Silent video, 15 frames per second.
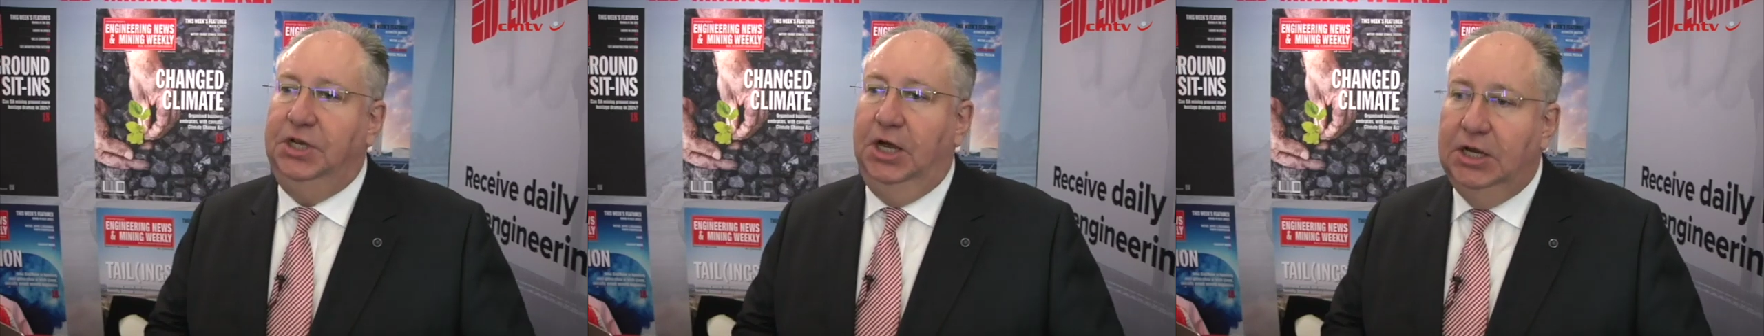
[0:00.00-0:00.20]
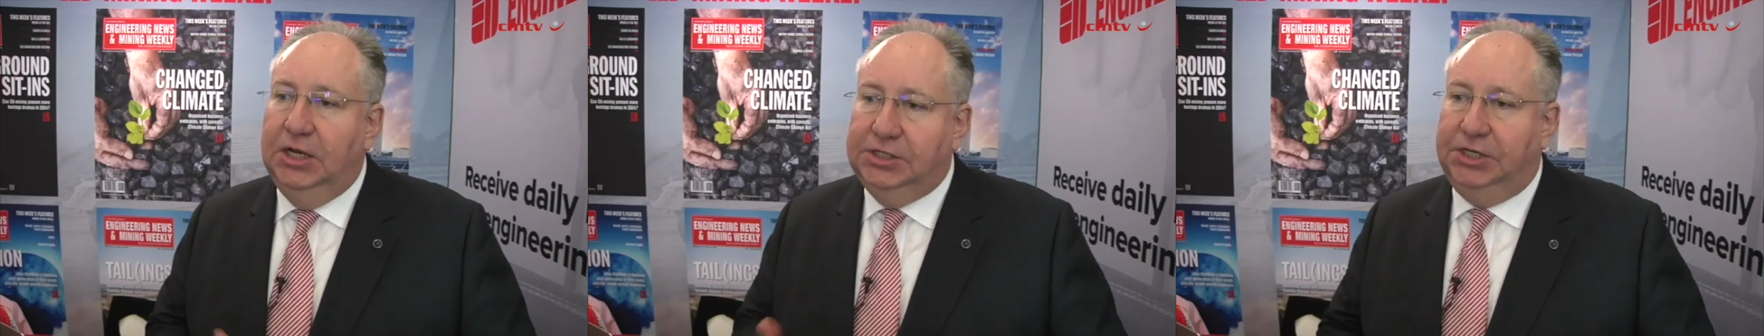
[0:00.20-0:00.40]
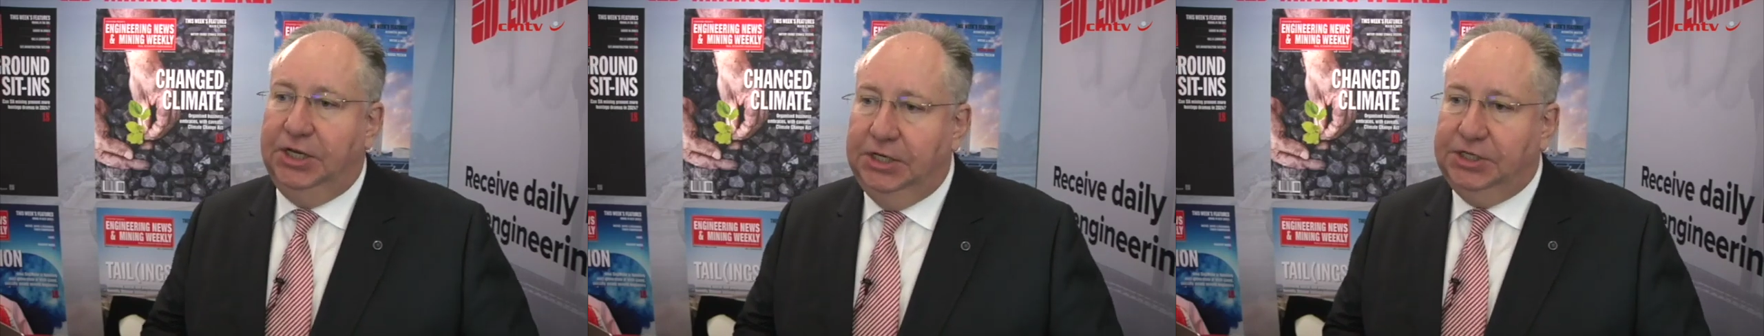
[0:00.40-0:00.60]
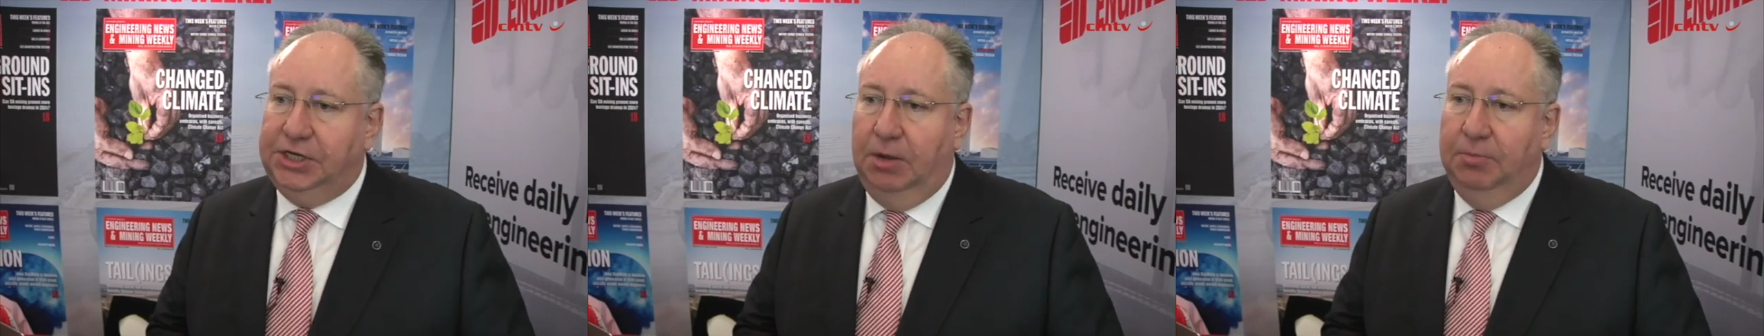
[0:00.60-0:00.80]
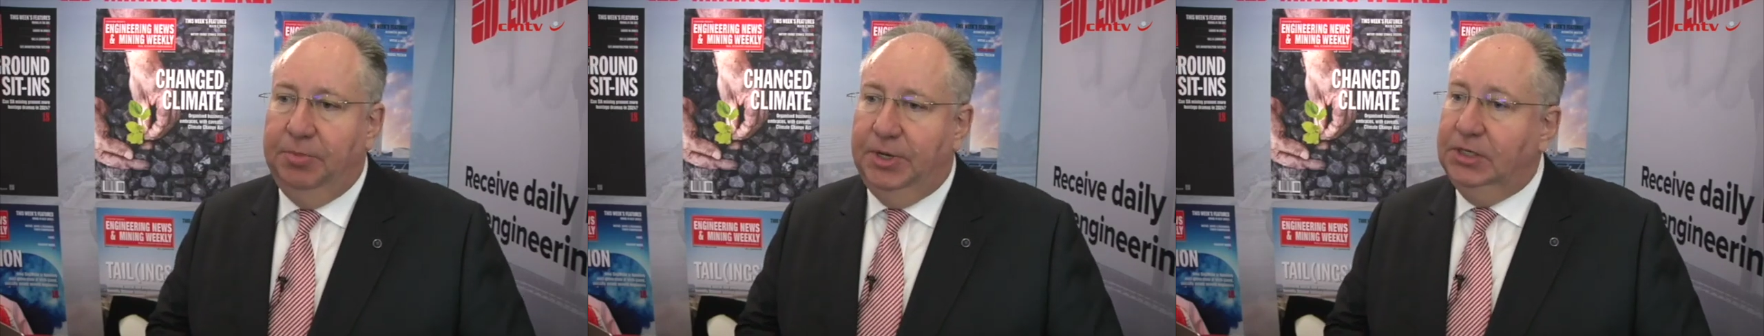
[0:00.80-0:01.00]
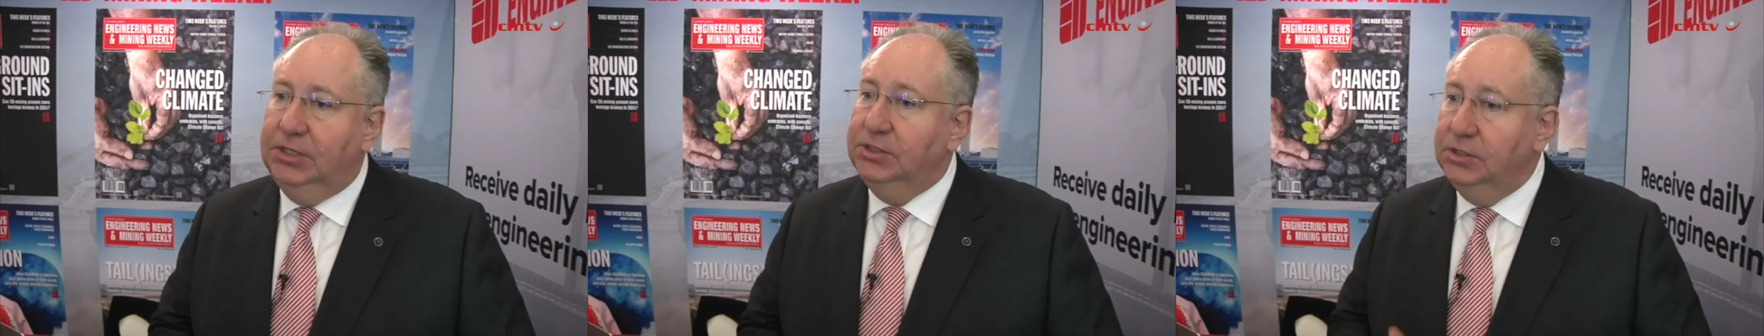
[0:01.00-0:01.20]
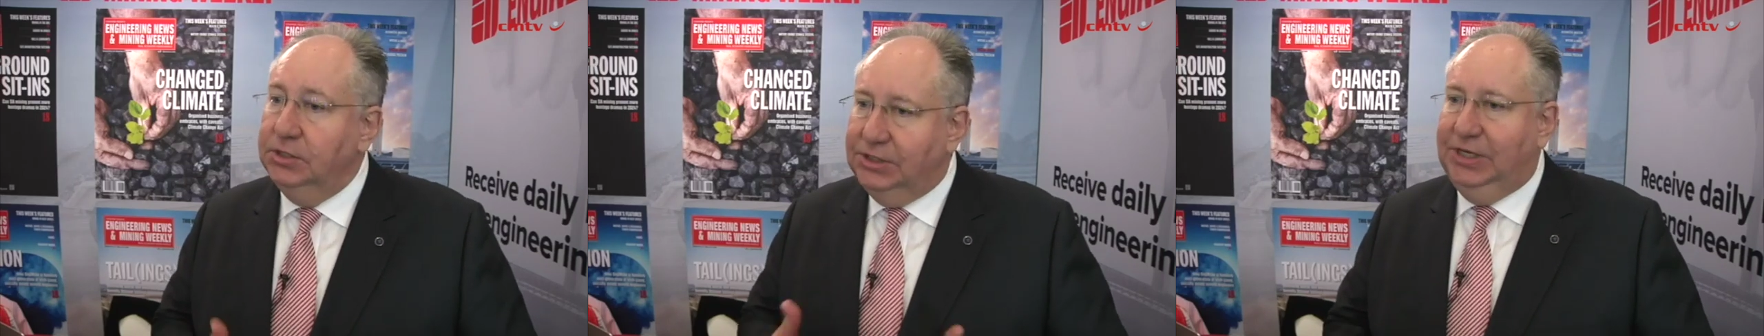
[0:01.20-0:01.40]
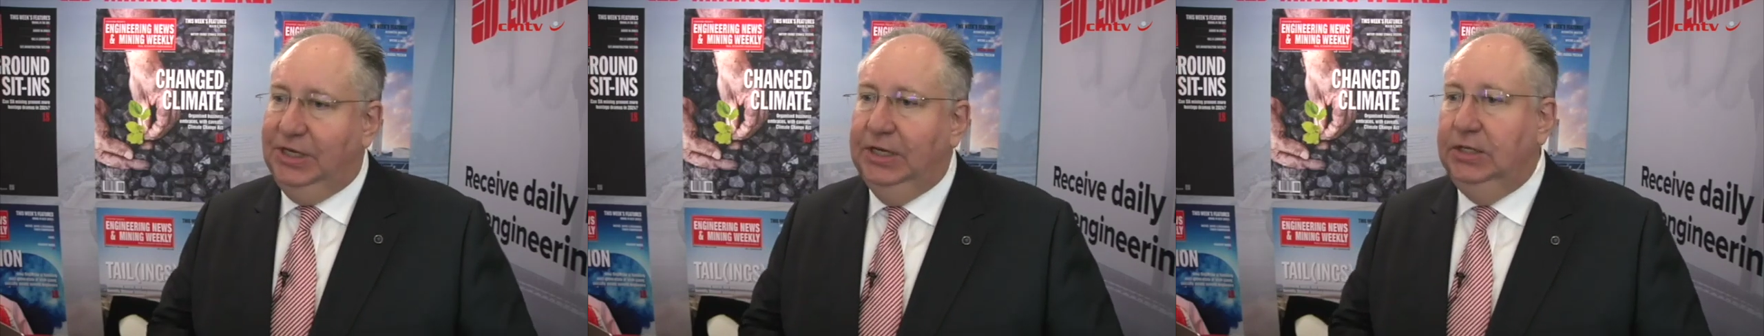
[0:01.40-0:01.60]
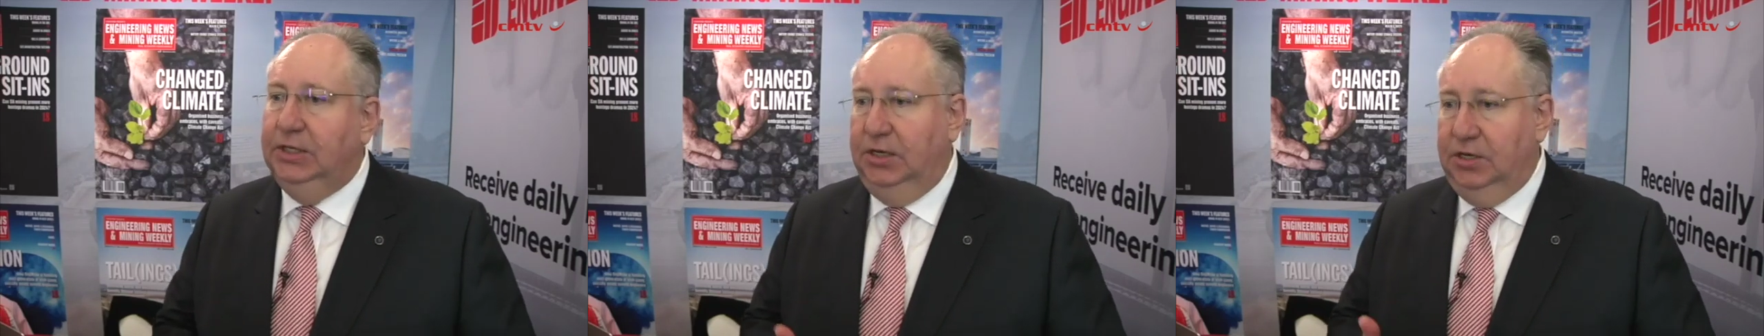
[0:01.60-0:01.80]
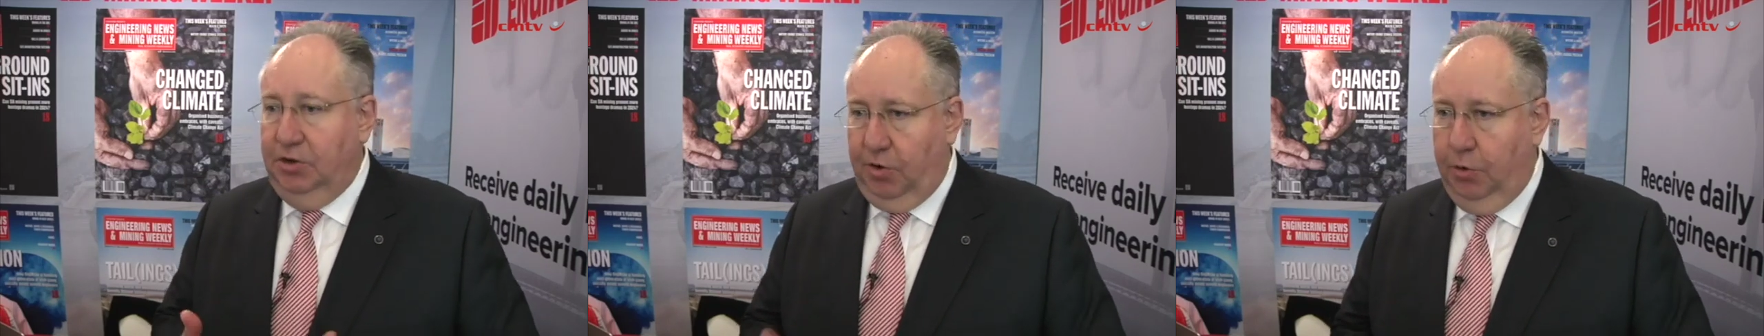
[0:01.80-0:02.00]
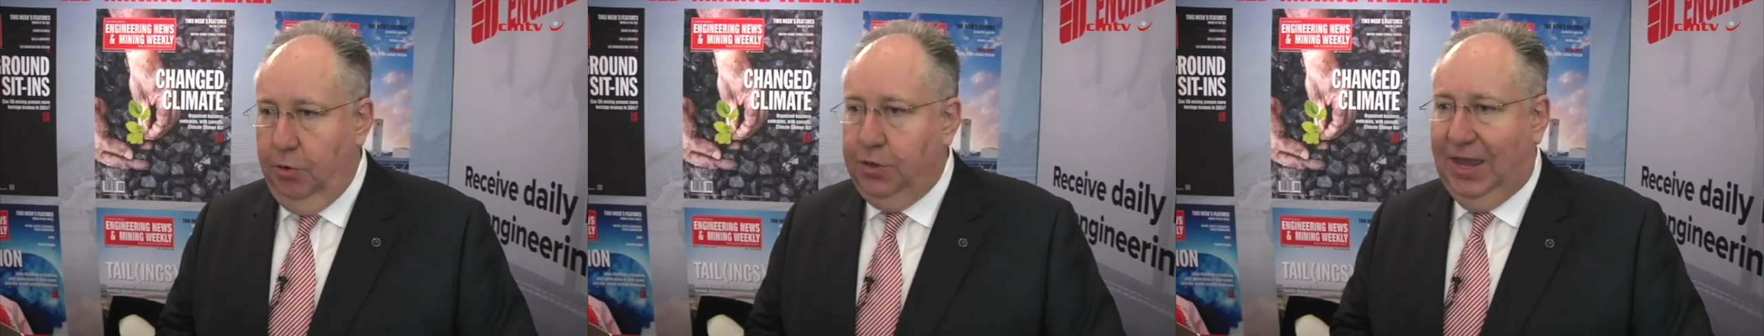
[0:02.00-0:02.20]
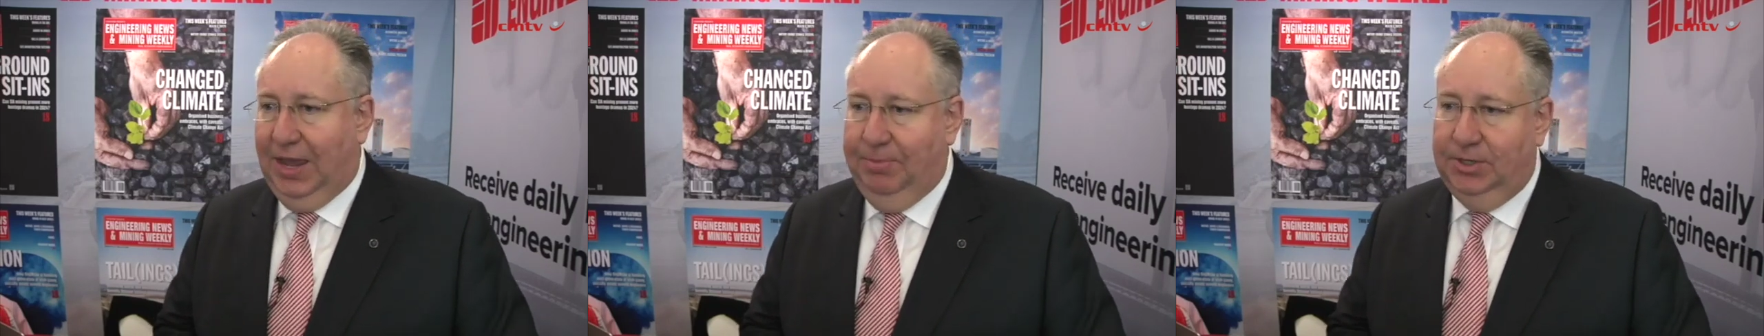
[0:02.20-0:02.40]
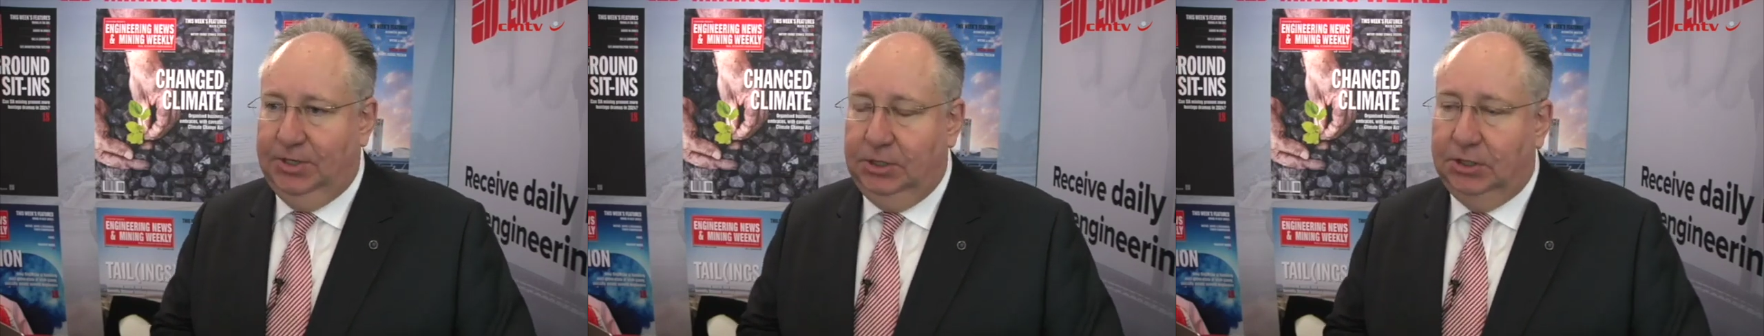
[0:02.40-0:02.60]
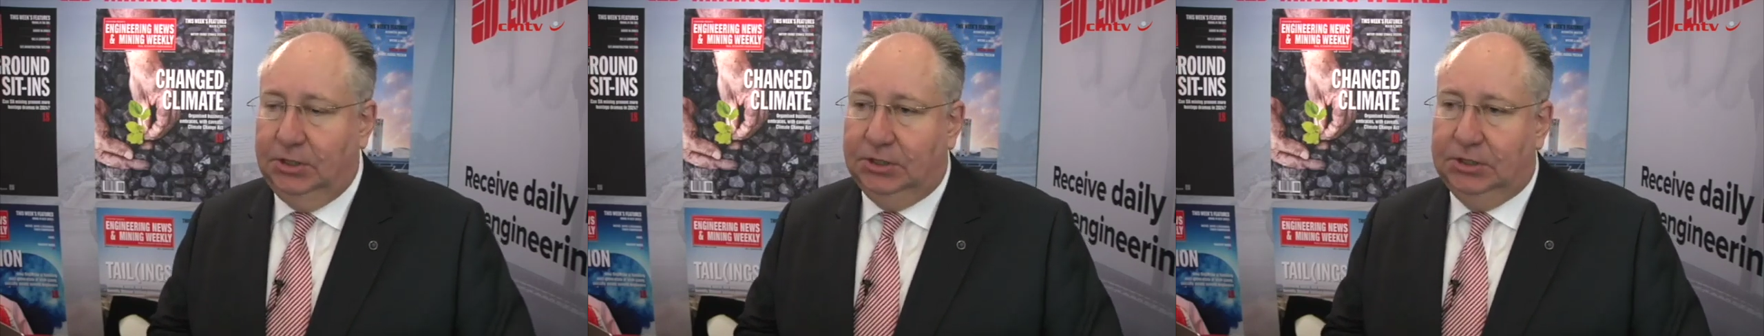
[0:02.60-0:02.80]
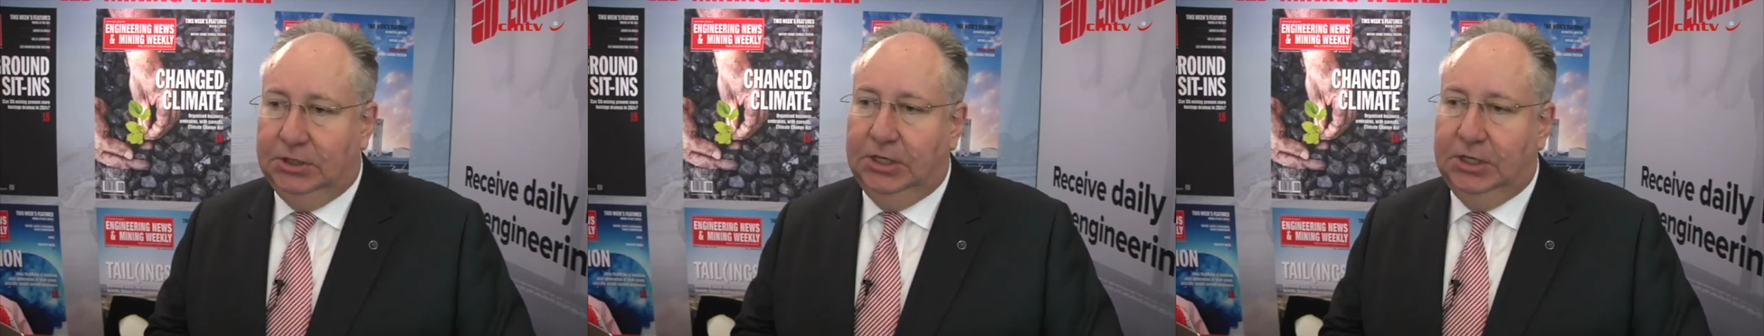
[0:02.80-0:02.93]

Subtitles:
early stage companies, seed and growth capital.